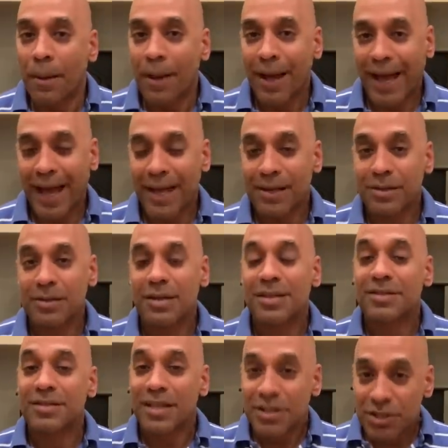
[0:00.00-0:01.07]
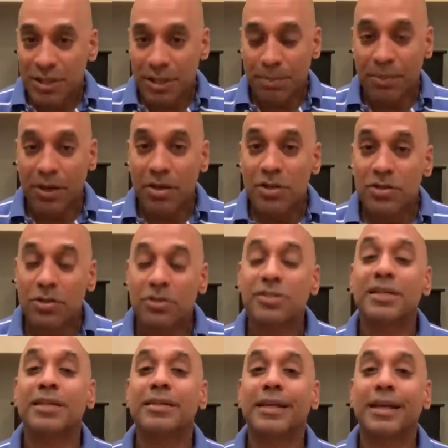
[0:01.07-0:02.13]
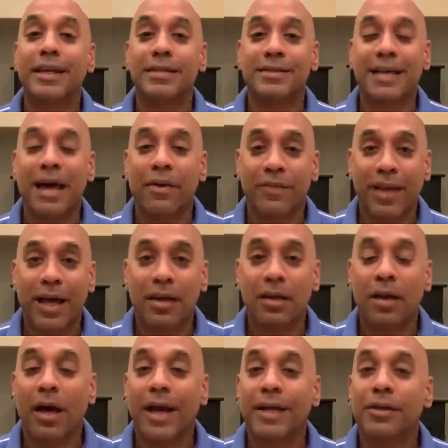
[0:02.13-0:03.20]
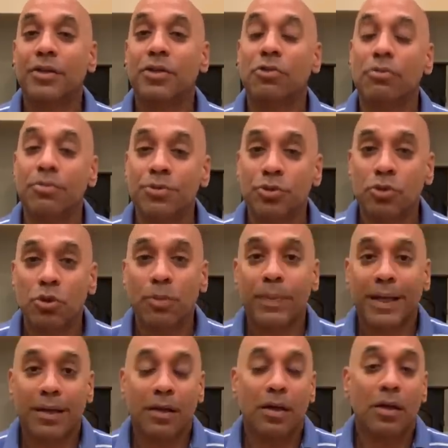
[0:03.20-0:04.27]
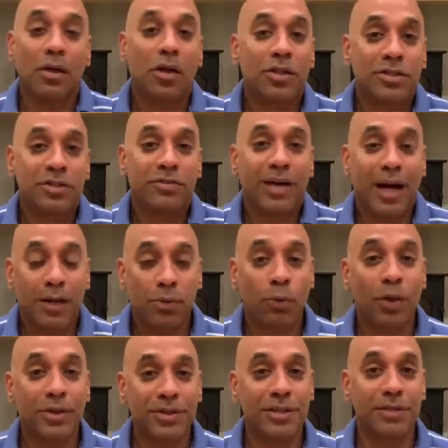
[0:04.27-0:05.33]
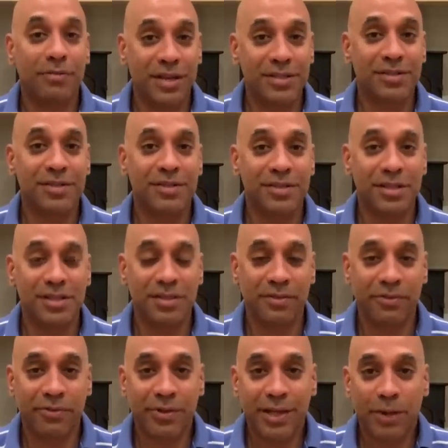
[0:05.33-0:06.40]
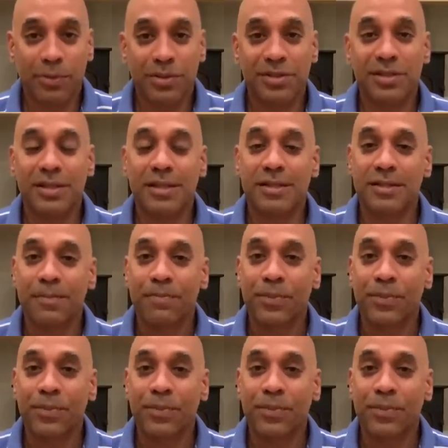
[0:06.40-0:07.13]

And essentially, because you're sending it down that line, you're absorbing a lot of unwanted resonances and frequencies.